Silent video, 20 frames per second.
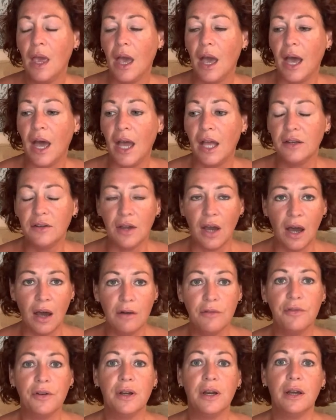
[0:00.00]
and
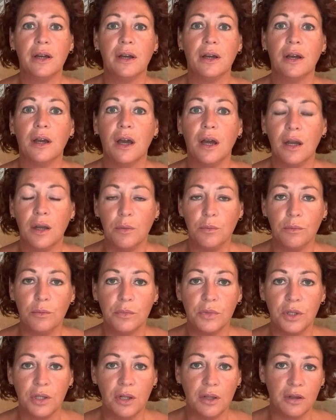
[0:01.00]
other,
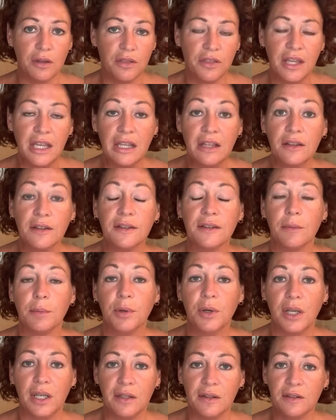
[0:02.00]
you know, things
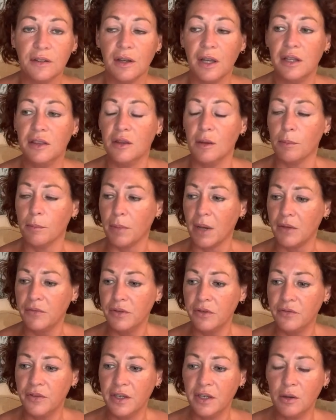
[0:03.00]
put inside them. But if
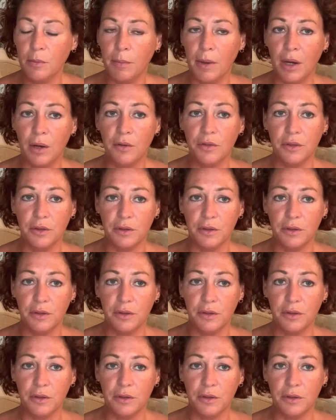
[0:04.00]
you think about